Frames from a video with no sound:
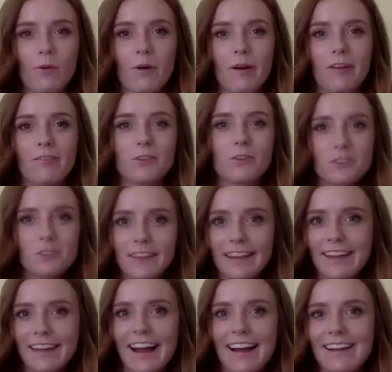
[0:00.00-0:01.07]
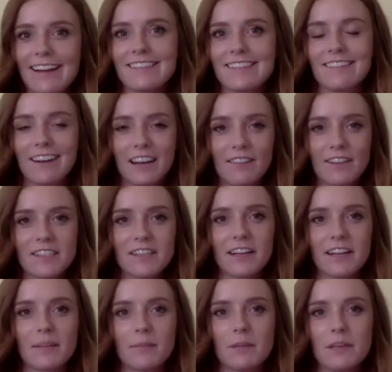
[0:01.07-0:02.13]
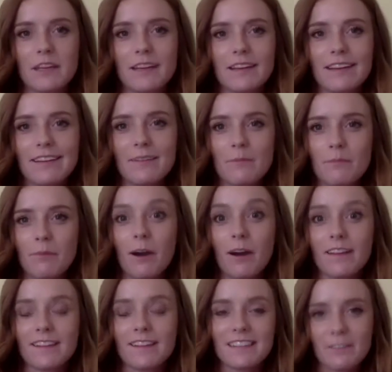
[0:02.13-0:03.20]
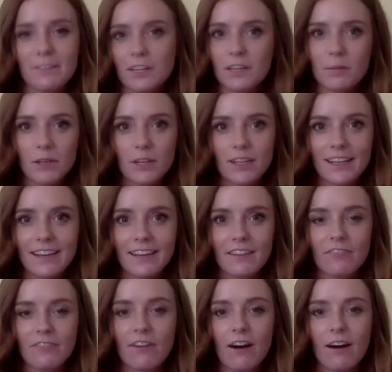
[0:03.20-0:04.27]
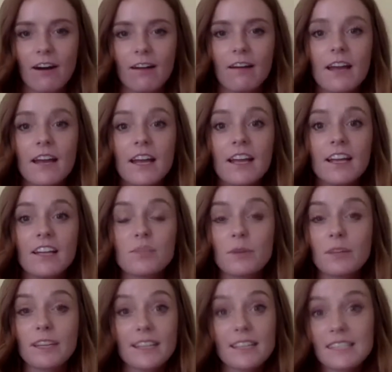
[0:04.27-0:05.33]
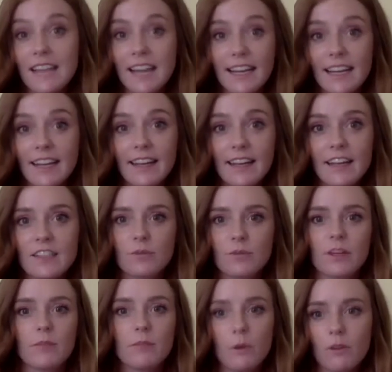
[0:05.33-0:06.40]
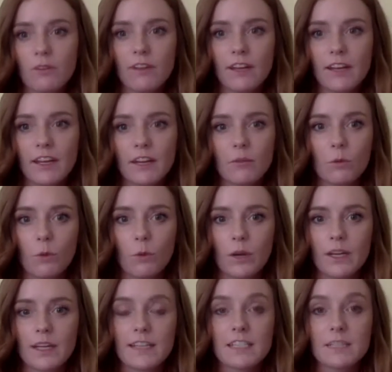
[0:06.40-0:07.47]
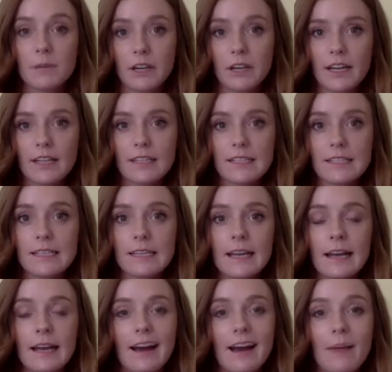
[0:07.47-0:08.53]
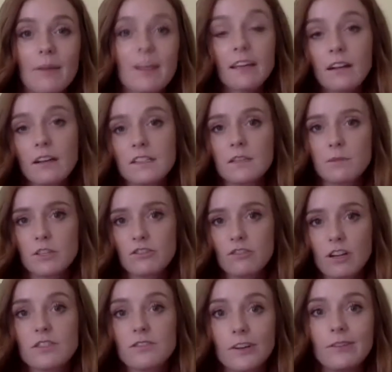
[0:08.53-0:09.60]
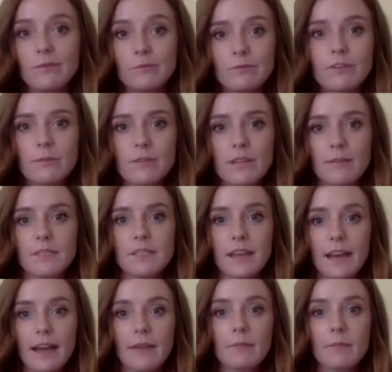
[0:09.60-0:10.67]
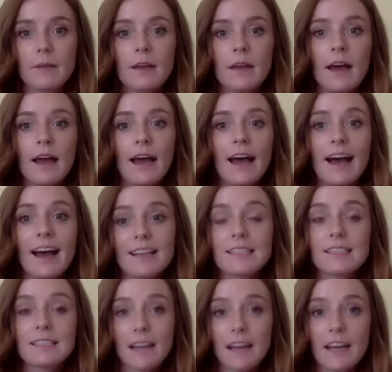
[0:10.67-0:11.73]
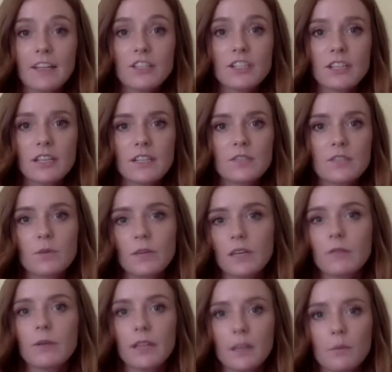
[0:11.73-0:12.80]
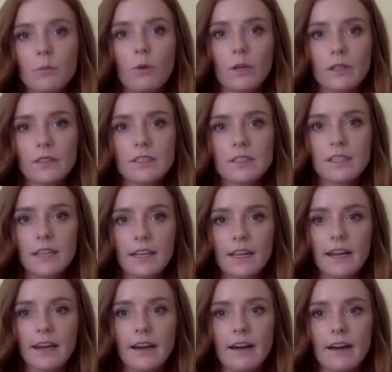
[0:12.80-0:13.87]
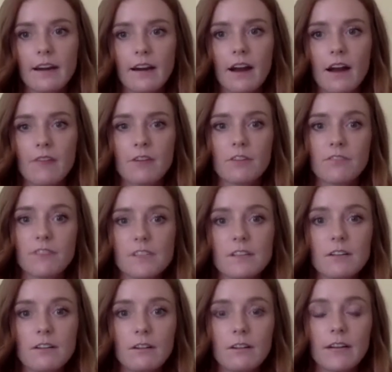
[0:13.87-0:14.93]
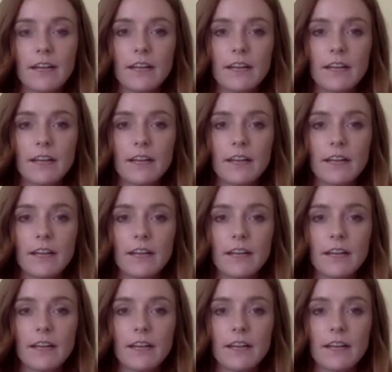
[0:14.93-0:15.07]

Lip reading: virtually, as a lot of us are going to be part of the Stanford community in the fall, it's really exciting. It's a really motivating and rewarding experience. And it can also be stressful from time to time. As such, it's really, really important to take care of your physical and your